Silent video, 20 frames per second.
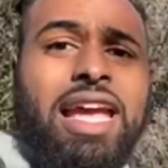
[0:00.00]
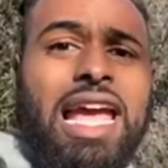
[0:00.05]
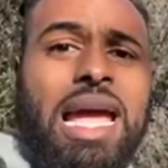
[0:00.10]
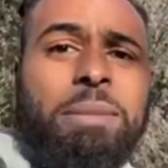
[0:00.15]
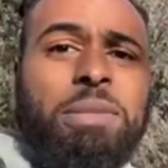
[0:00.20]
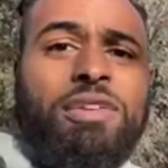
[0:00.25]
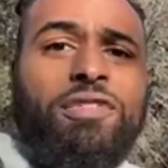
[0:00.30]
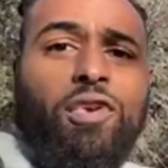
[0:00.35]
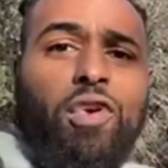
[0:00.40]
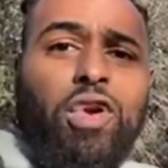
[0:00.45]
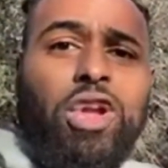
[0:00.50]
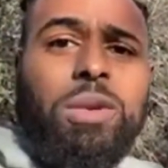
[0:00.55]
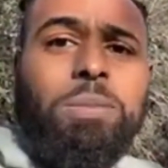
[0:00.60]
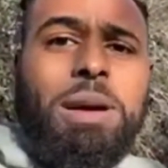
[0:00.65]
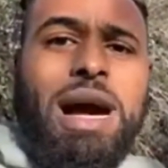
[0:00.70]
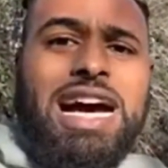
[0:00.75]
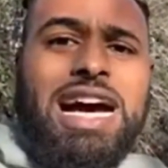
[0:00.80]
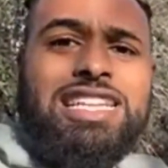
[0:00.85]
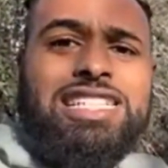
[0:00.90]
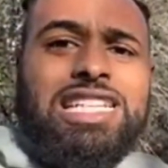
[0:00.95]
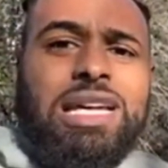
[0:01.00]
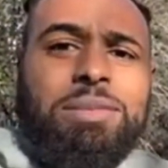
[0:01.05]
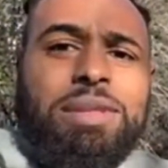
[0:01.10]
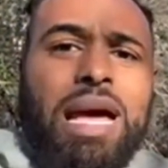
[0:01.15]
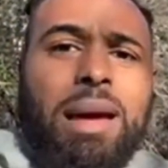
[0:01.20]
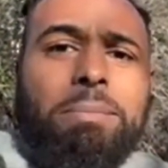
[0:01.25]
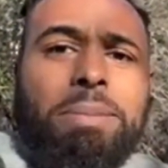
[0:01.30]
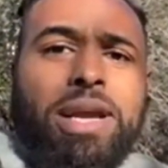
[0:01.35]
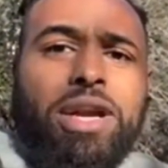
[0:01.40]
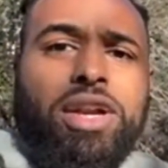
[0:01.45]
And before you pass up
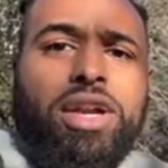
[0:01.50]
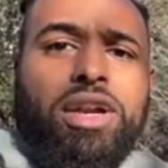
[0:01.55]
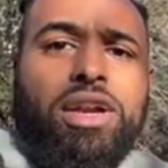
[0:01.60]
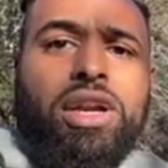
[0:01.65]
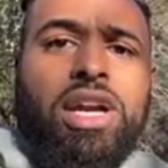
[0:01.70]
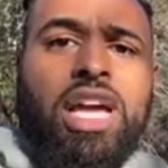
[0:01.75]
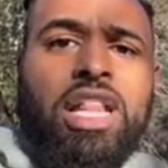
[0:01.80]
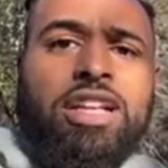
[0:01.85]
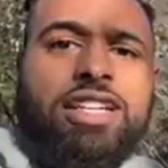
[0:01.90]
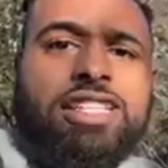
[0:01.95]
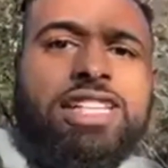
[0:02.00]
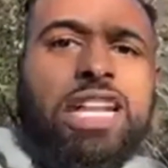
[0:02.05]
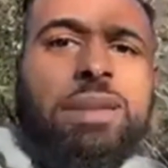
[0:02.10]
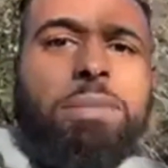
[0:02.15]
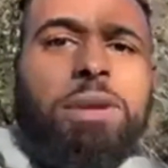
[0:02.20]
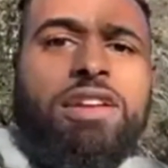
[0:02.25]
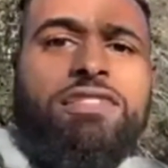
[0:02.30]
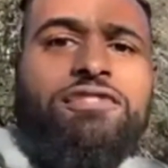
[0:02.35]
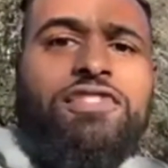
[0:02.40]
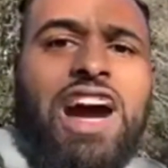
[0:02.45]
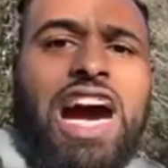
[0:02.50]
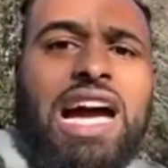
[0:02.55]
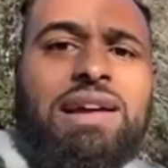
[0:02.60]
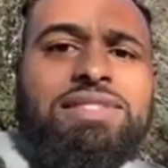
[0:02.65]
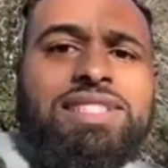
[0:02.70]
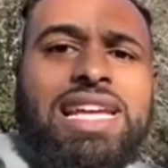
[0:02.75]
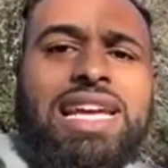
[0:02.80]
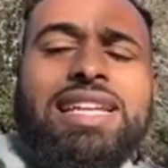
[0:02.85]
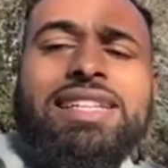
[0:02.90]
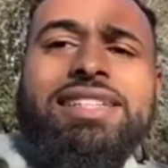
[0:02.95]
that barrier, there's going to be
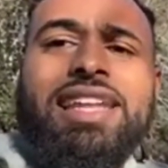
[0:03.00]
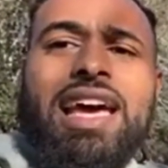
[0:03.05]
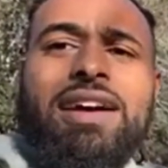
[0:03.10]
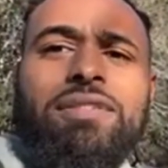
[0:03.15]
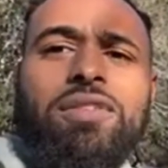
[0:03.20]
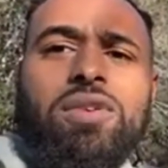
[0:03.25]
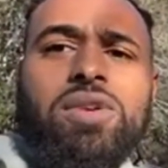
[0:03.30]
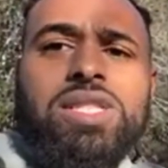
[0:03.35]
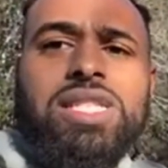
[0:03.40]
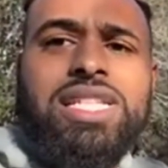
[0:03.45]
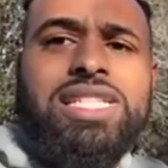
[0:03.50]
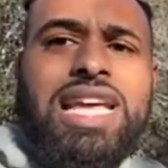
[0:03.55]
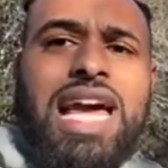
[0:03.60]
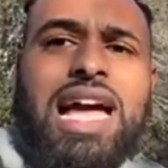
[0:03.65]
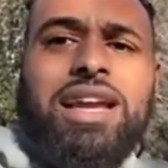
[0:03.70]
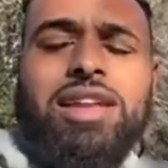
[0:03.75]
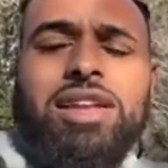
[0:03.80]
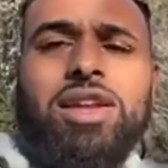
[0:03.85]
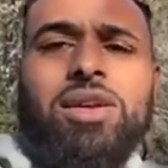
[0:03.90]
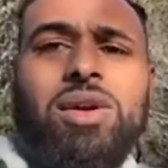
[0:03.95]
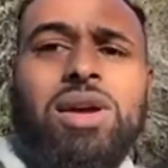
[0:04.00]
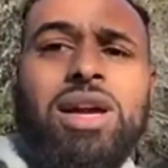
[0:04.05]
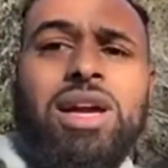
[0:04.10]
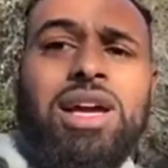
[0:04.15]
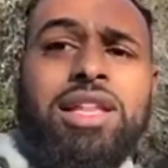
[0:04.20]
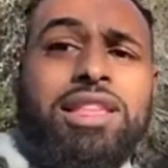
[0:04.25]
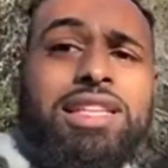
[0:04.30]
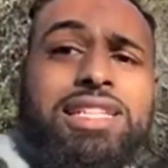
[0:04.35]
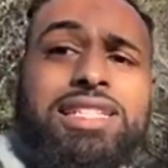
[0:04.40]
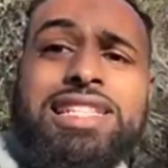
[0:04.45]
five, ten devils attacking you.
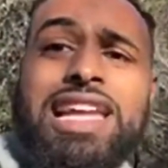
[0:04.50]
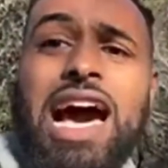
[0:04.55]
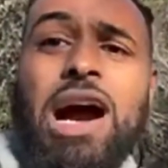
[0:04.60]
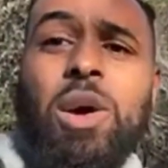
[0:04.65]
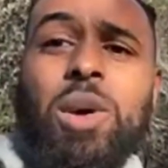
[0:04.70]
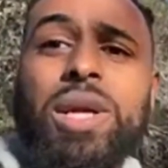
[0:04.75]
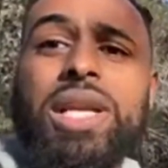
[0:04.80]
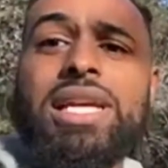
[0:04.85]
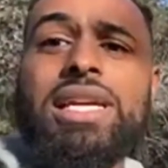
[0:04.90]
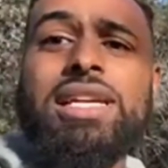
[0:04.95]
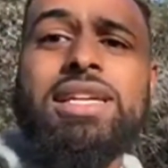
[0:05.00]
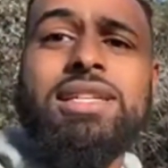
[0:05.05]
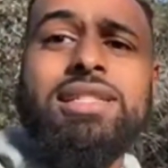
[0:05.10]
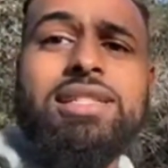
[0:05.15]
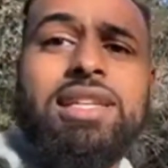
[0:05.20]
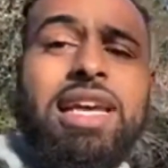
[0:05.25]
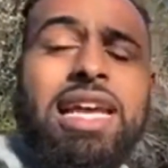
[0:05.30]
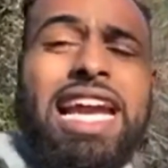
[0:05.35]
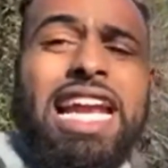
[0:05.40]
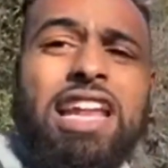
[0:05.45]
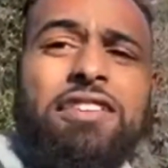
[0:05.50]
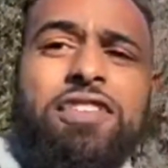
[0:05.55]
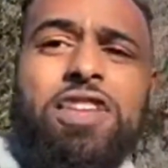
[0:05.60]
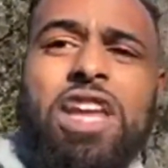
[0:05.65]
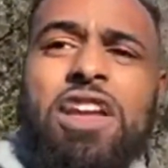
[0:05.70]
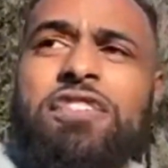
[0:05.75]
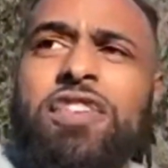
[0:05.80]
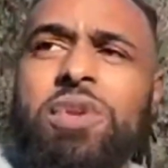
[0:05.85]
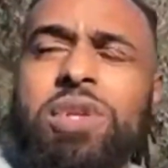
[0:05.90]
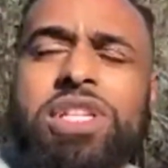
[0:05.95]
This is how it is. And if
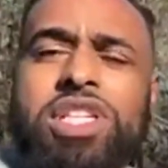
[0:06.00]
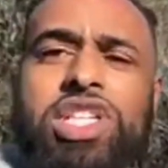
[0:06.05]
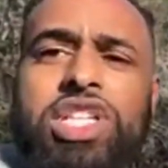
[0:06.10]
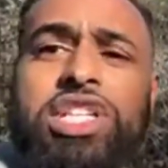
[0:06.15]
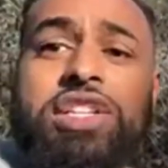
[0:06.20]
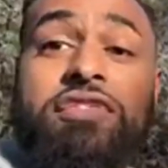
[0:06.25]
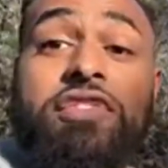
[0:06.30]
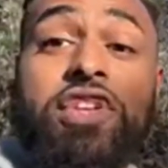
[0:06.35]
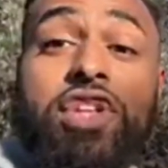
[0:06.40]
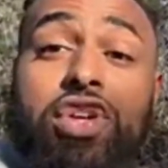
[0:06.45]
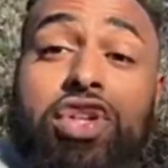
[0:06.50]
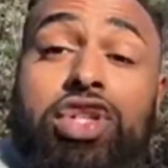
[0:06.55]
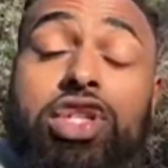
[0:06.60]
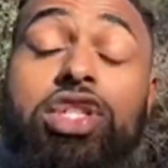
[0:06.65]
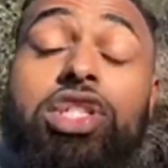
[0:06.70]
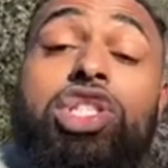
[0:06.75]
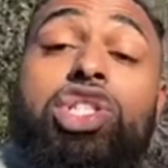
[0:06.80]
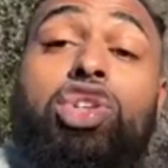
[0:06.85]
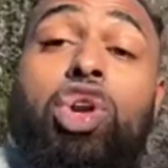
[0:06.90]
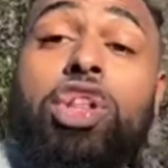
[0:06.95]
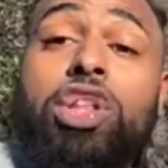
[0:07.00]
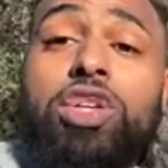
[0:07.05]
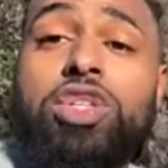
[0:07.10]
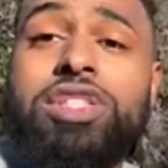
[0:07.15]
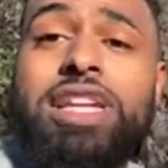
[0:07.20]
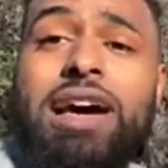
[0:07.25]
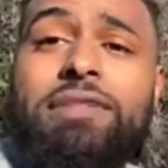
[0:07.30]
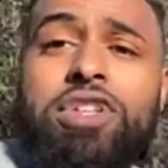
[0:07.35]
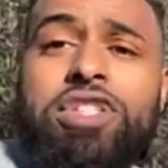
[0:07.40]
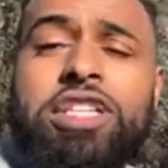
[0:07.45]
you, if you, if you destroy
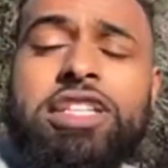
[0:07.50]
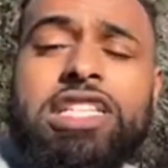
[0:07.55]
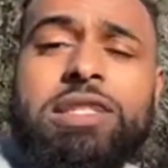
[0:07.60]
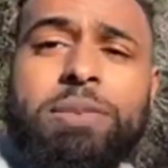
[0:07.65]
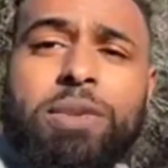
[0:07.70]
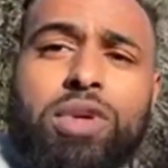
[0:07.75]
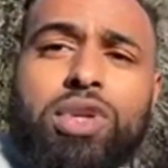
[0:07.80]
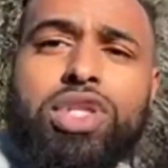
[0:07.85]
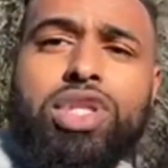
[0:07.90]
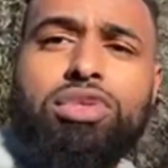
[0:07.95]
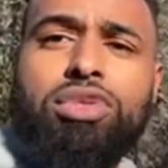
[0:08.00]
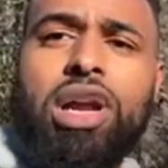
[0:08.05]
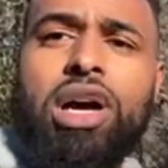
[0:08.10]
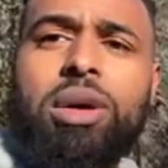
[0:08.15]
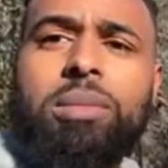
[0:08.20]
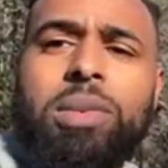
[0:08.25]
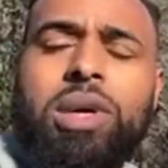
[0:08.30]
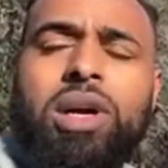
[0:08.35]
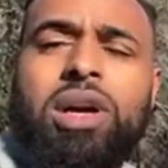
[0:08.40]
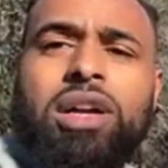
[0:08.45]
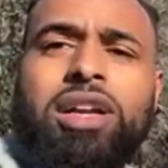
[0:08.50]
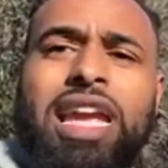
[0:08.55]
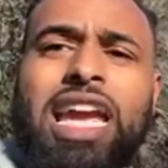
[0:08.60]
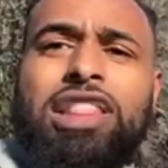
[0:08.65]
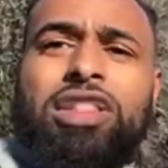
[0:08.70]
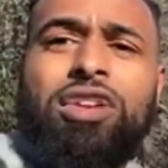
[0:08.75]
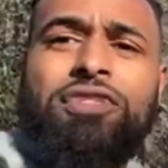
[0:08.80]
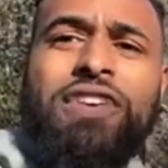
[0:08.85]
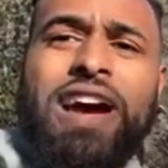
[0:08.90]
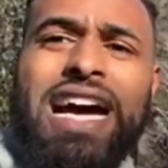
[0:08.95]
those devils in the spiritual realm,
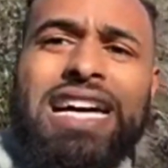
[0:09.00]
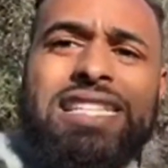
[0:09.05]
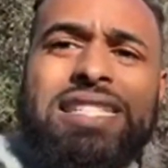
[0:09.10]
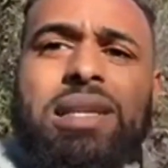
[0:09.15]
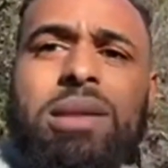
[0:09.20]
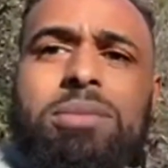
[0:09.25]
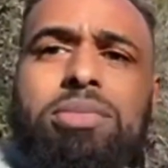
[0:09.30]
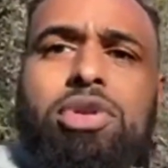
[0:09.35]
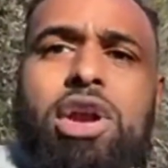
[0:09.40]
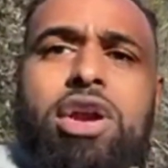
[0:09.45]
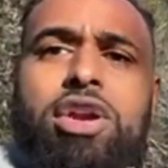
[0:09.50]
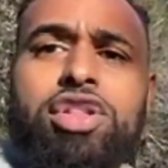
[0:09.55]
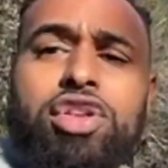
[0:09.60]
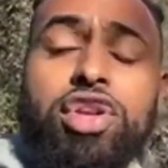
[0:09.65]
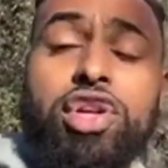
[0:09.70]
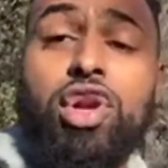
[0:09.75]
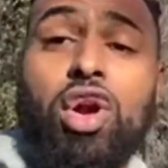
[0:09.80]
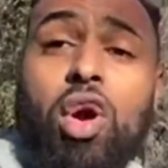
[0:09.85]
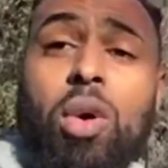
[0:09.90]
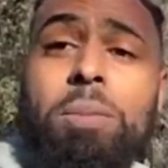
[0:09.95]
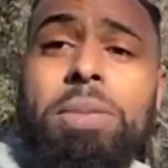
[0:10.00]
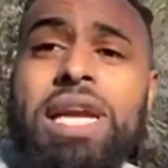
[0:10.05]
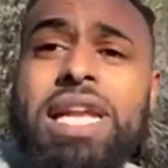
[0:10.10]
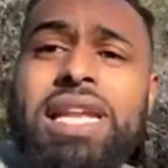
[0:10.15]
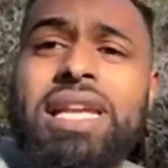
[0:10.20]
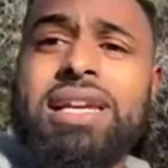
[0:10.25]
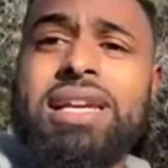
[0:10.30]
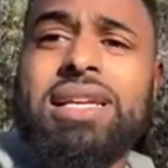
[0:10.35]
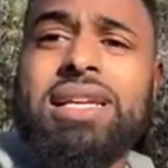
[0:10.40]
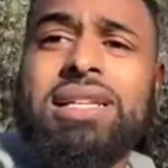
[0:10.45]
okay, through fasting and prayer, through your
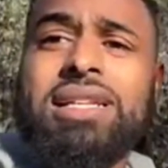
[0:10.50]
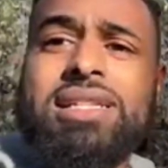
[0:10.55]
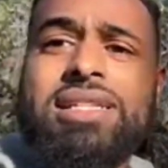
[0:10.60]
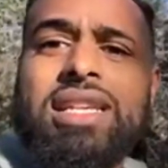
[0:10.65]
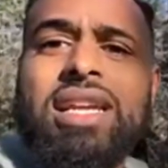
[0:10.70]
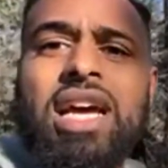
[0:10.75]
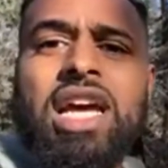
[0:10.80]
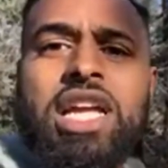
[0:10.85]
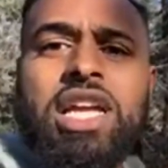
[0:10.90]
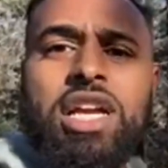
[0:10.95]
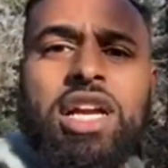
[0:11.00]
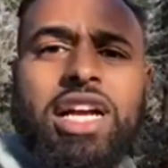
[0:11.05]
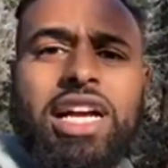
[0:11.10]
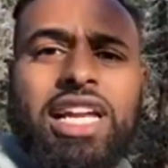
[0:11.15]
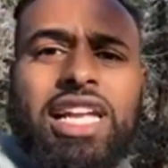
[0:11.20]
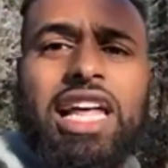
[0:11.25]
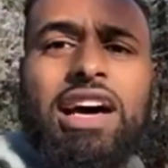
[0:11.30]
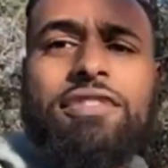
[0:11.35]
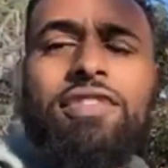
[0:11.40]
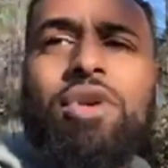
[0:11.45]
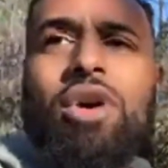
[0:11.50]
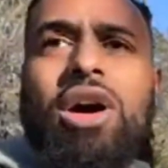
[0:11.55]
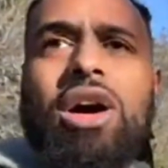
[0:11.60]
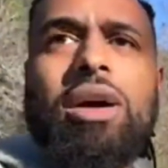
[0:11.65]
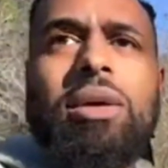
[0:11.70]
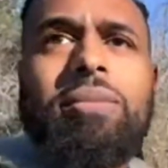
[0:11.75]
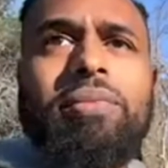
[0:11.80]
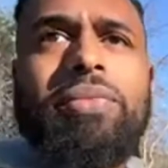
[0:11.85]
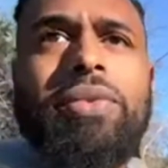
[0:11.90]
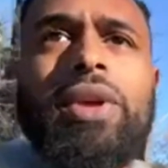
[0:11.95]
obedience, you're going to level
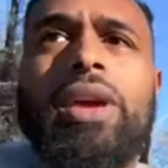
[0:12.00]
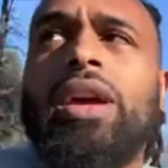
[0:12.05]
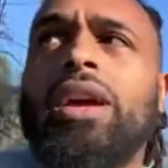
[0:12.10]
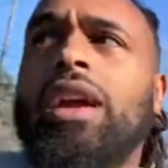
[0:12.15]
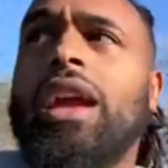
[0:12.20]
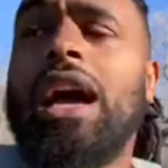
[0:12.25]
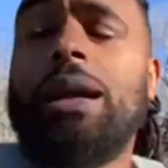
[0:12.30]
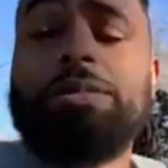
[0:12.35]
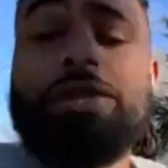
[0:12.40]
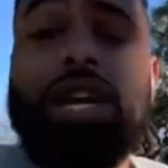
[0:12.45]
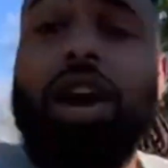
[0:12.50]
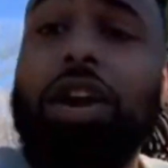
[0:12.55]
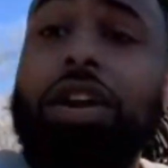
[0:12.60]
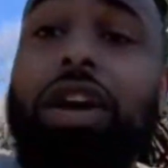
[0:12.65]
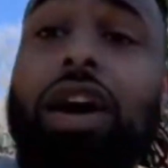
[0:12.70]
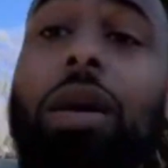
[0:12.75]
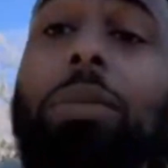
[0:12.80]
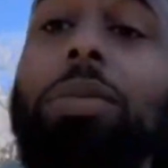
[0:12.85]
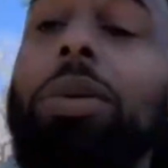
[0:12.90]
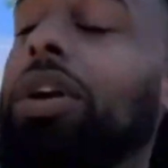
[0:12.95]
up. Okay, I'm telling y'all,